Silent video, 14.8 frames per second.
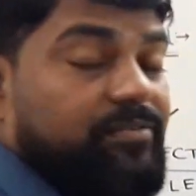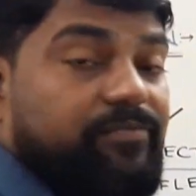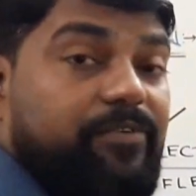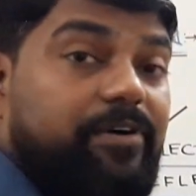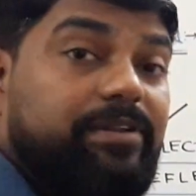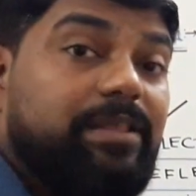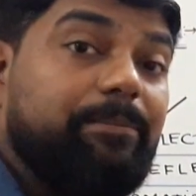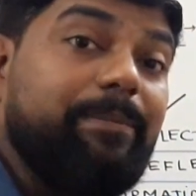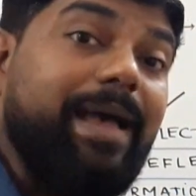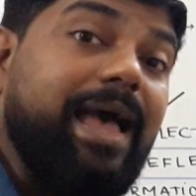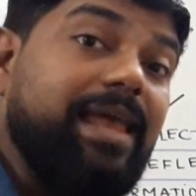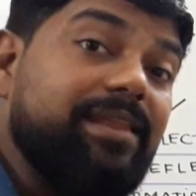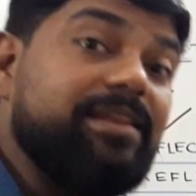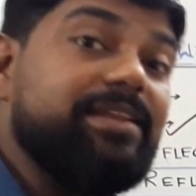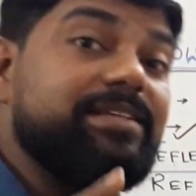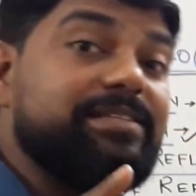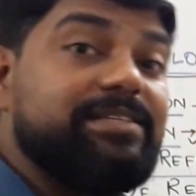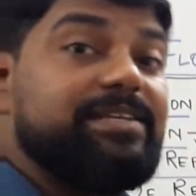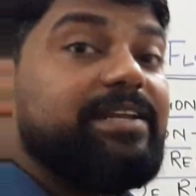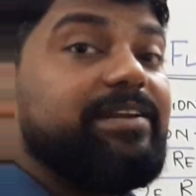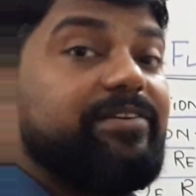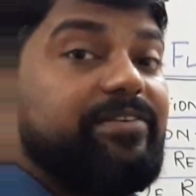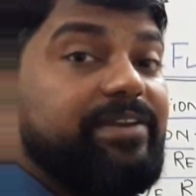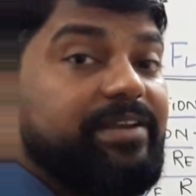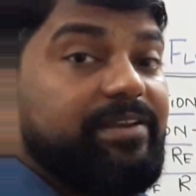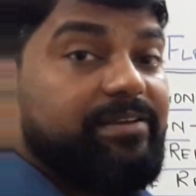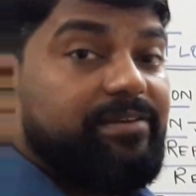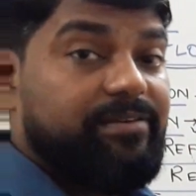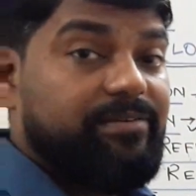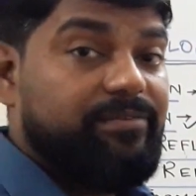for the parallel incident
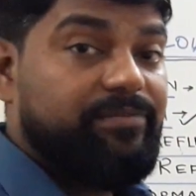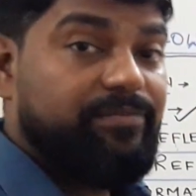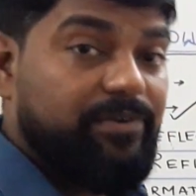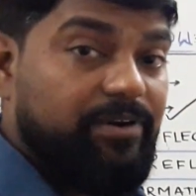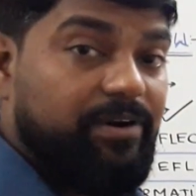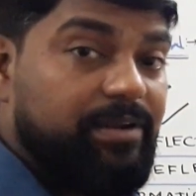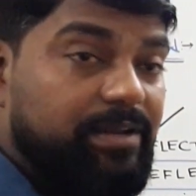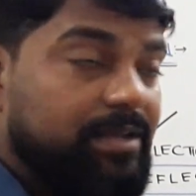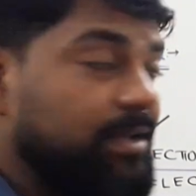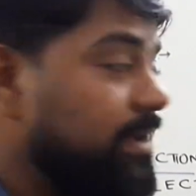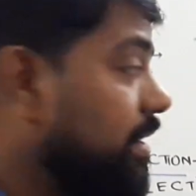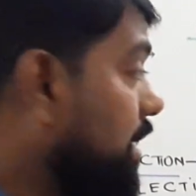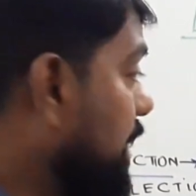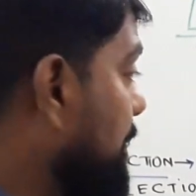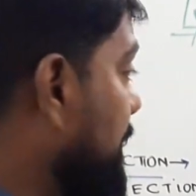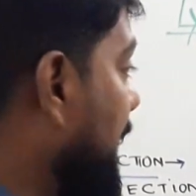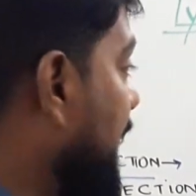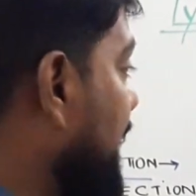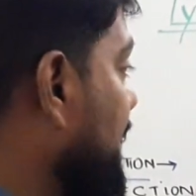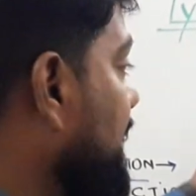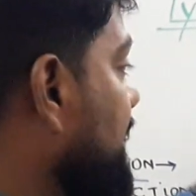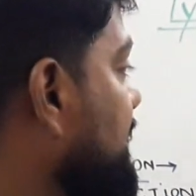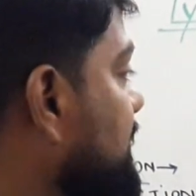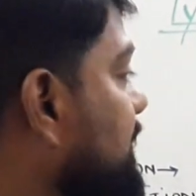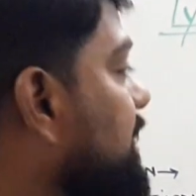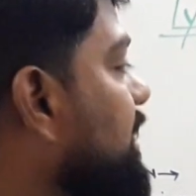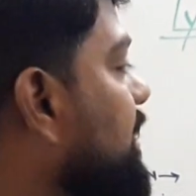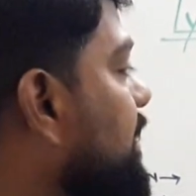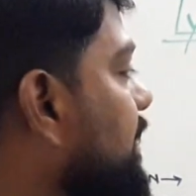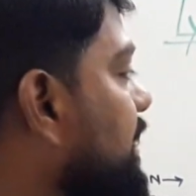ray, for a parallel
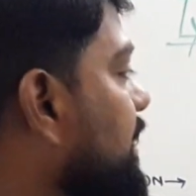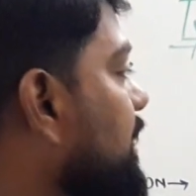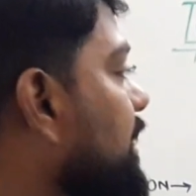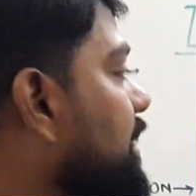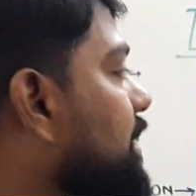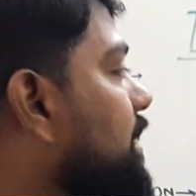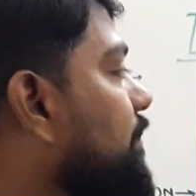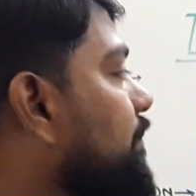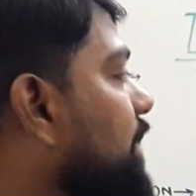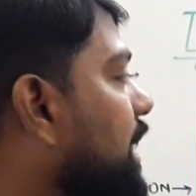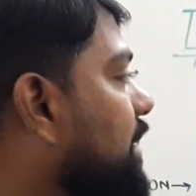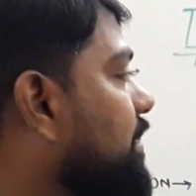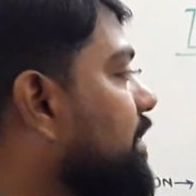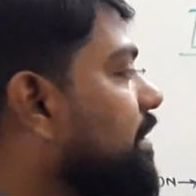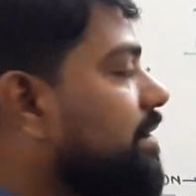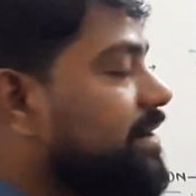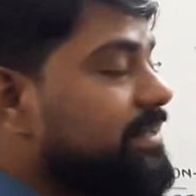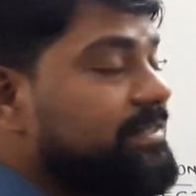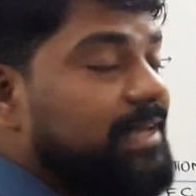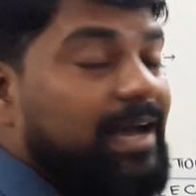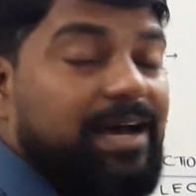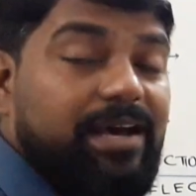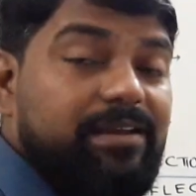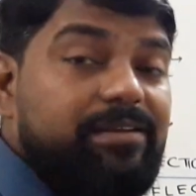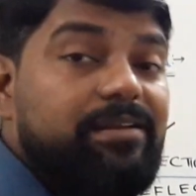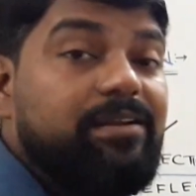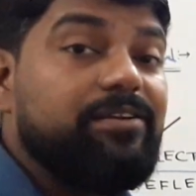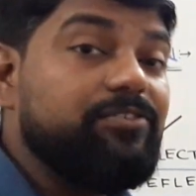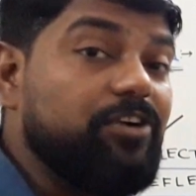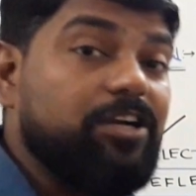incident ray, reflected rays are
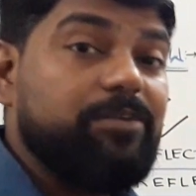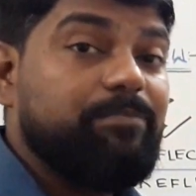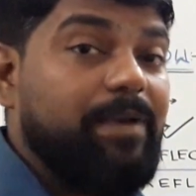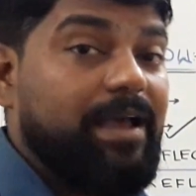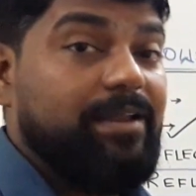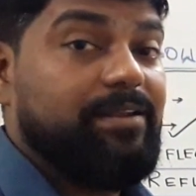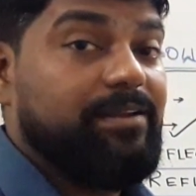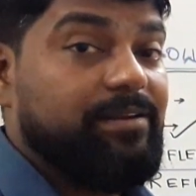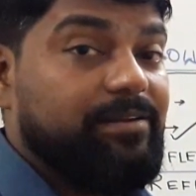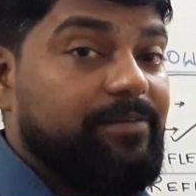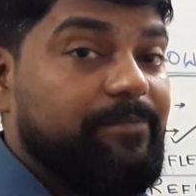not parallel.